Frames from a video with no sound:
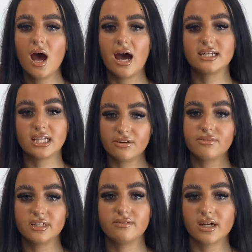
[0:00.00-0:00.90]
I
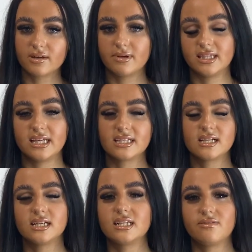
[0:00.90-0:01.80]
definitely recommend this and
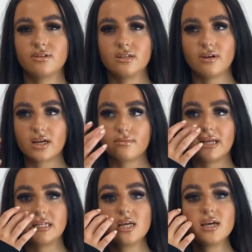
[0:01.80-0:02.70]
I definitely
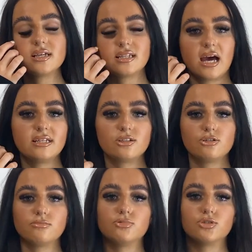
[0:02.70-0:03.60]
recommend sizing
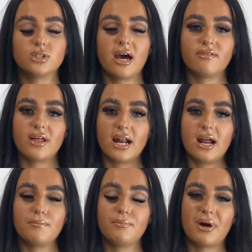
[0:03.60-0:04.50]
up just to have that
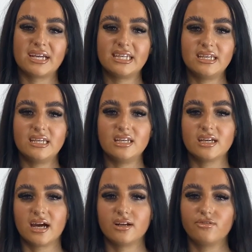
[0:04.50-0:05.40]
like baggy
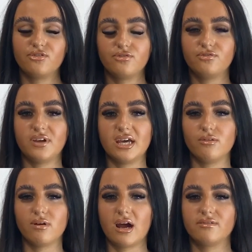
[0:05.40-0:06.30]
kind of
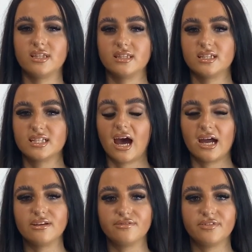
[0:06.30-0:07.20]
fit rather than the
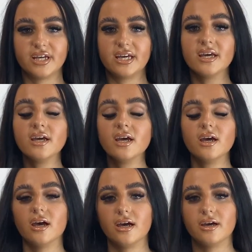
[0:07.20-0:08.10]
tight fit
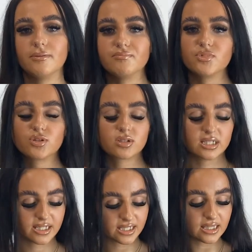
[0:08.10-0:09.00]
um, just because
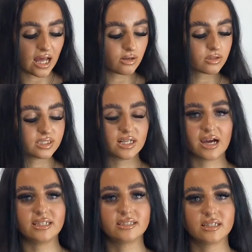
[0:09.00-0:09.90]
I think that looks
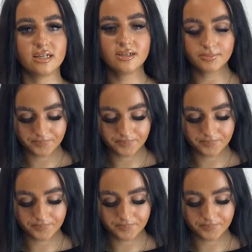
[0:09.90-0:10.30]
nicer